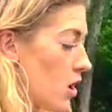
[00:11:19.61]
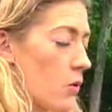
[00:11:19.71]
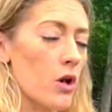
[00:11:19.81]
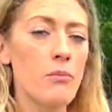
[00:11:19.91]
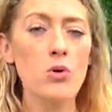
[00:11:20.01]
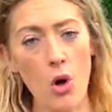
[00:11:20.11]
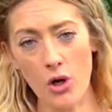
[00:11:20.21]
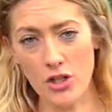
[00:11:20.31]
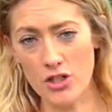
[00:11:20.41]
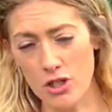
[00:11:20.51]
What I'm
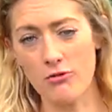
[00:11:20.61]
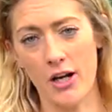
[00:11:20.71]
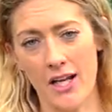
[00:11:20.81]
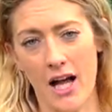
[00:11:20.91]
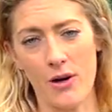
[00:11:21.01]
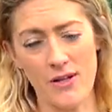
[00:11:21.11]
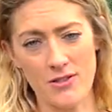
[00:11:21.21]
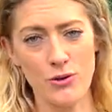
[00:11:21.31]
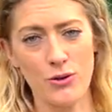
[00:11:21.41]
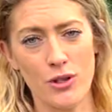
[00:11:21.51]
not going to do right now is
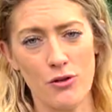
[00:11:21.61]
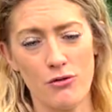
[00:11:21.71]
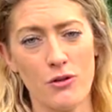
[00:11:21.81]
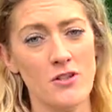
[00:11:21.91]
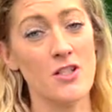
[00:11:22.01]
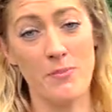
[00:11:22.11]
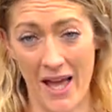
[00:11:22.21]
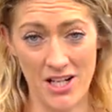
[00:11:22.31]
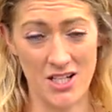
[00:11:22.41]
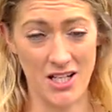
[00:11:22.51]
talk you through the
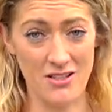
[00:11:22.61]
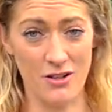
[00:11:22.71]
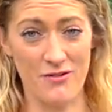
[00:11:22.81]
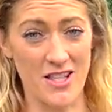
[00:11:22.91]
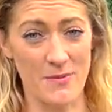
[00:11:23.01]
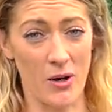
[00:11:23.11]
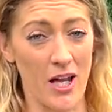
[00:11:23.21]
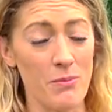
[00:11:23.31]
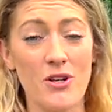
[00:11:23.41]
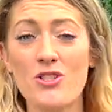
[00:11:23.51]
spec sheets of these
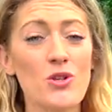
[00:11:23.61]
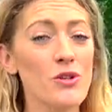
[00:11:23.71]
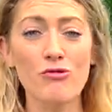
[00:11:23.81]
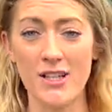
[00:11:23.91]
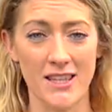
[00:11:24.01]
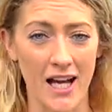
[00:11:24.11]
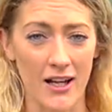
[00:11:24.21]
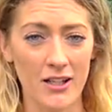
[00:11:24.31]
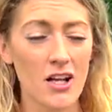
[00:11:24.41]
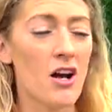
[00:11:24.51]
bikes, because you can read
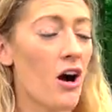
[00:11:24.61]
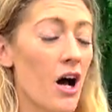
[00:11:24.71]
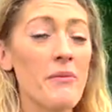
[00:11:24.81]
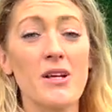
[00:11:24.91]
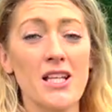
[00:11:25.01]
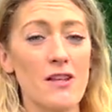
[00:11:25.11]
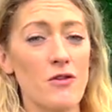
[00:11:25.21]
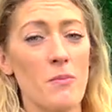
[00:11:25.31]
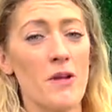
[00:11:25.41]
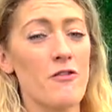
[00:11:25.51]
that. I'm going to give
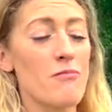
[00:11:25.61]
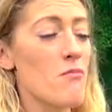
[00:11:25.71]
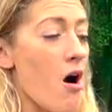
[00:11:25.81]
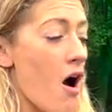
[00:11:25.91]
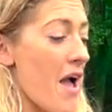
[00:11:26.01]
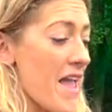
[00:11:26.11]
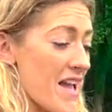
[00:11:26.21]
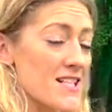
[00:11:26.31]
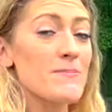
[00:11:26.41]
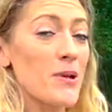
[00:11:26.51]
you a bit of my
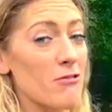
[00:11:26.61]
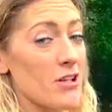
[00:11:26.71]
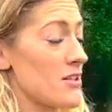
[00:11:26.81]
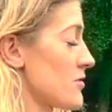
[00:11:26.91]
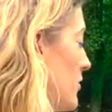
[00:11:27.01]
experience